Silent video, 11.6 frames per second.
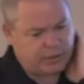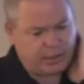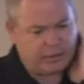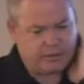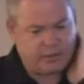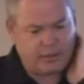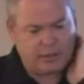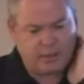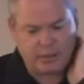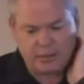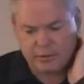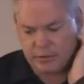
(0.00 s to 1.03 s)
Tennessee
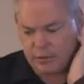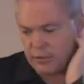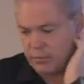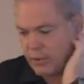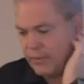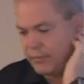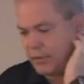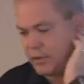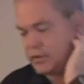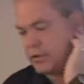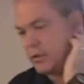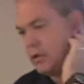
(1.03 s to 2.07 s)
is their
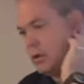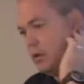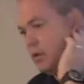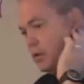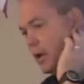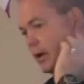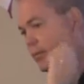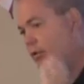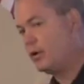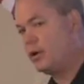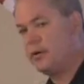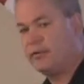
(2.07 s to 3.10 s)
reference
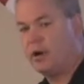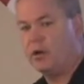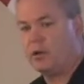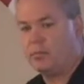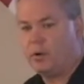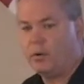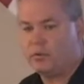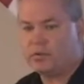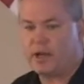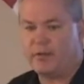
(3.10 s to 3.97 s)
library of all the bones.